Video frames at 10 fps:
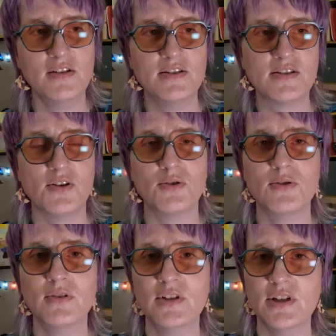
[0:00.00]

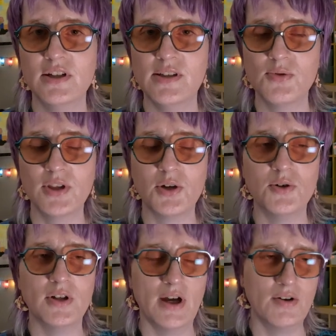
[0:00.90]
So it's really
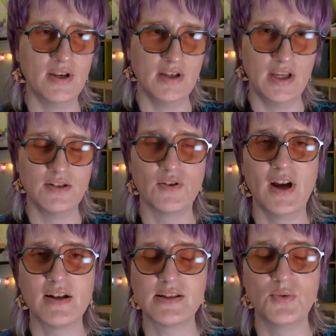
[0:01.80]
cool how it
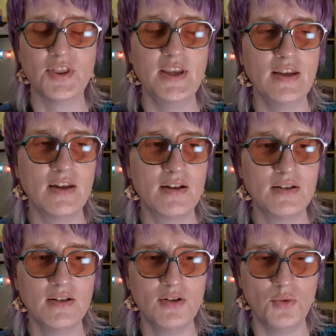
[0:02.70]
interacts with the uh,
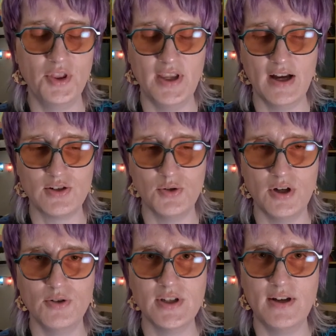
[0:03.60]
with the actual
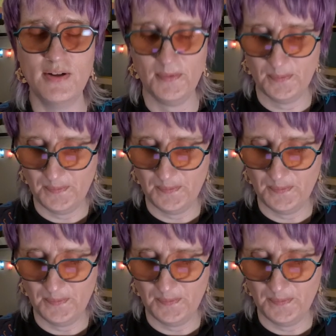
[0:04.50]
hotel.